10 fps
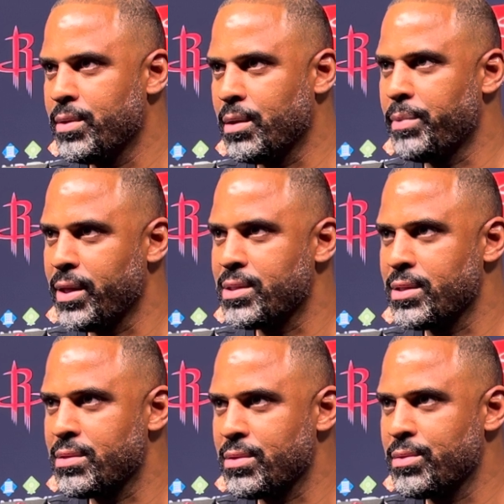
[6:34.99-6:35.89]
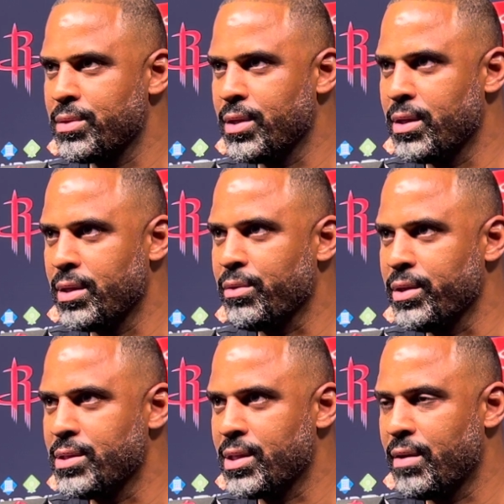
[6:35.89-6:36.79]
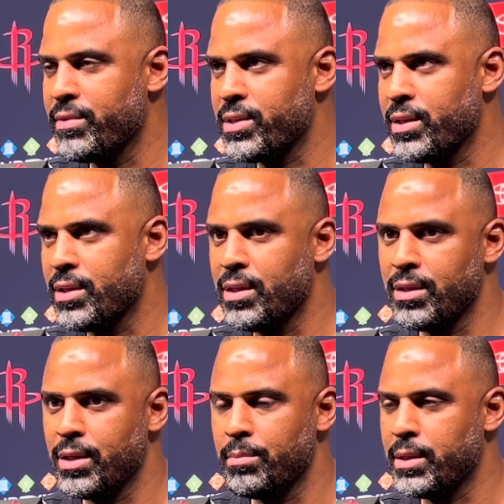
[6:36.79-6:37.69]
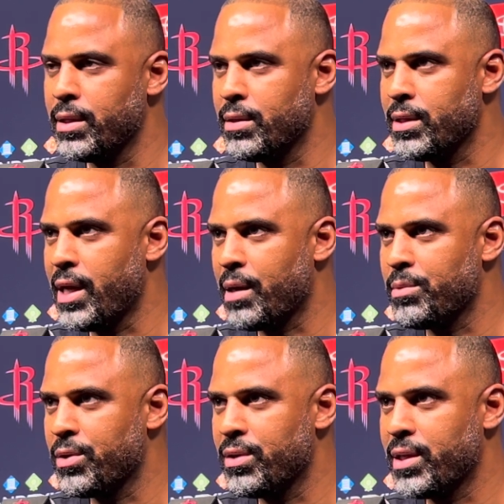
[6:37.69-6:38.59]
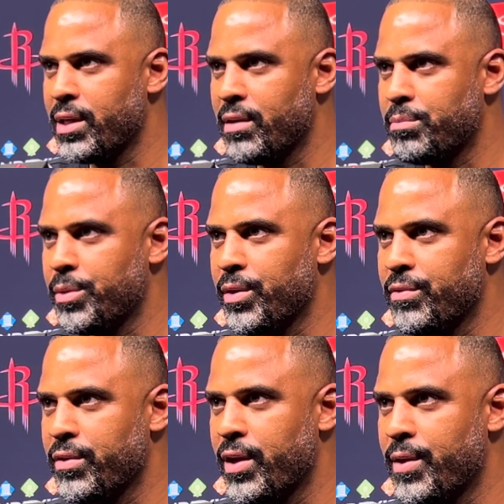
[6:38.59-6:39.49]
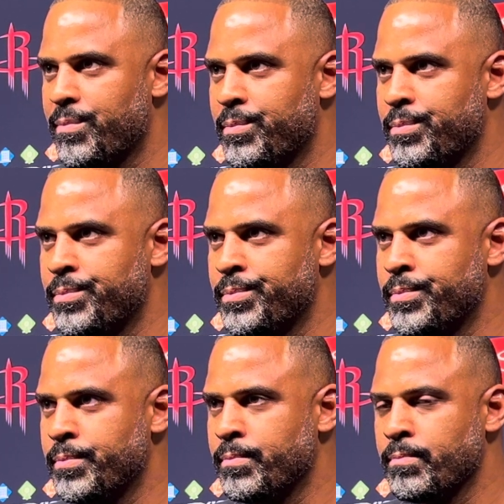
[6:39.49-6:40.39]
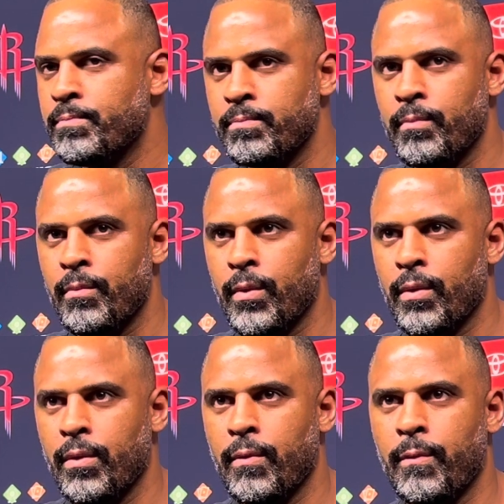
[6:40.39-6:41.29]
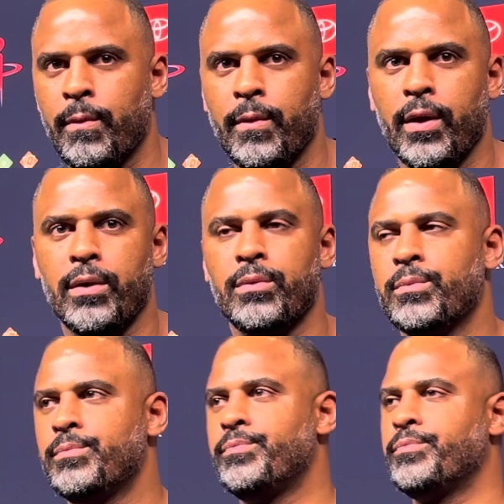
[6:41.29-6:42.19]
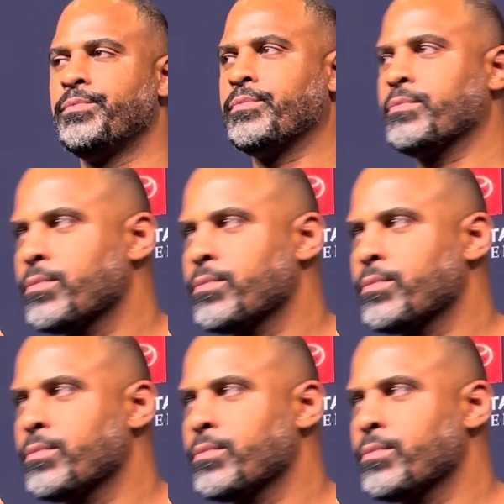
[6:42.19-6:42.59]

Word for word: The pace is increased, obviously, and then in attack mode all night. You have to be ready for that. Thank you. Thanks, Thank you. Thank you. Thank you.